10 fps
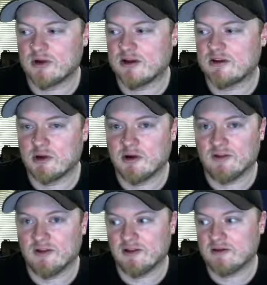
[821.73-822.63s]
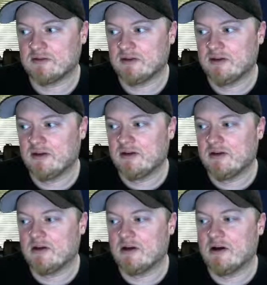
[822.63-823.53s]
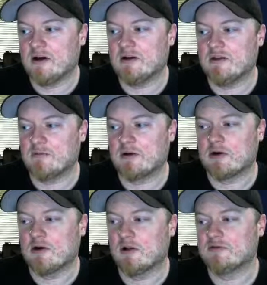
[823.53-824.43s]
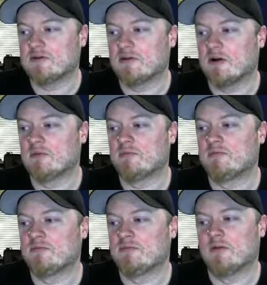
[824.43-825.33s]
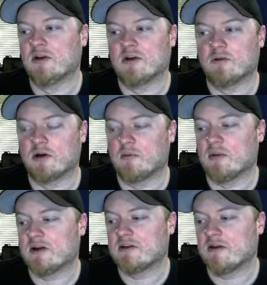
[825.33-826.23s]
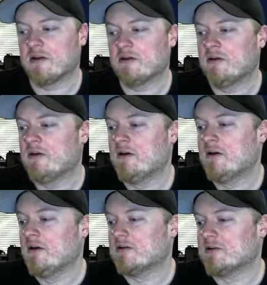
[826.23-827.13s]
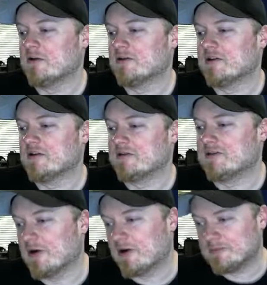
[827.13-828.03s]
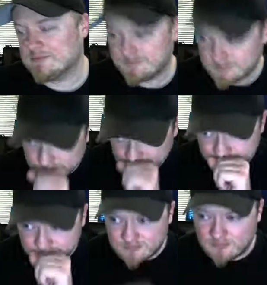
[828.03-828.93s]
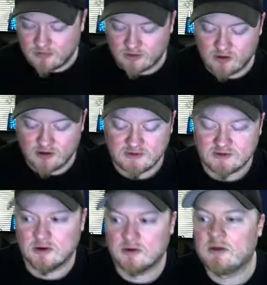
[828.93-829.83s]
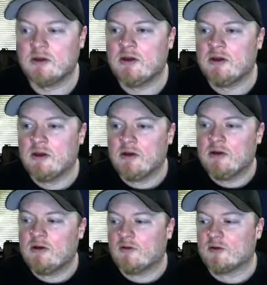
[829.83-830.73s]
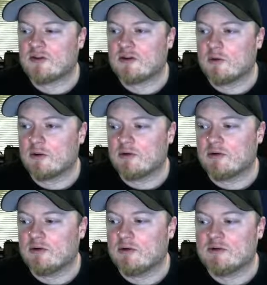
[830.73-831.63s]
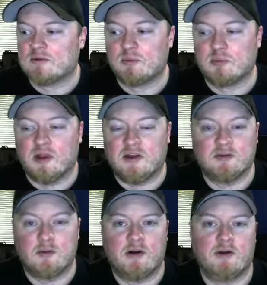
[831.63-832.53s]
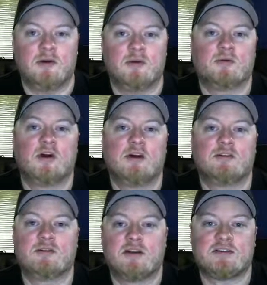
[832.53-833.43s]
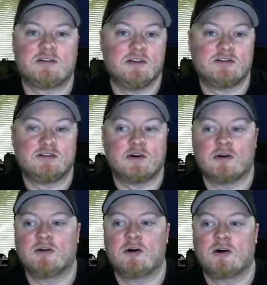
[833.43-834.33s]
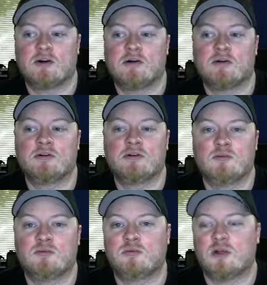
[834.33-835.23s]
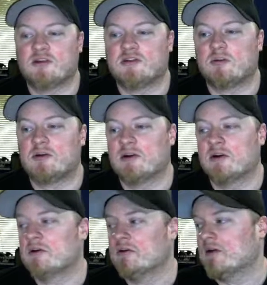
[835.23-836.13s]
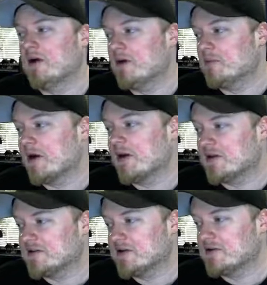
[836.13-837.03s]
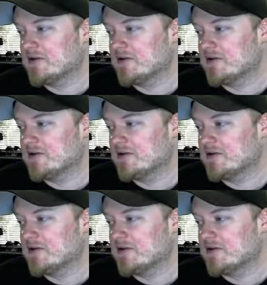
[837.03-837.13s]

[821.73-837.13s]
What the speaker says: butt on the lift, and then we call lift start. And again, we'll come back to that. So here's lift start. Okay, so first thing you want to do is play some audio, right? So that's the start audio that you placed up here. In my case, I use these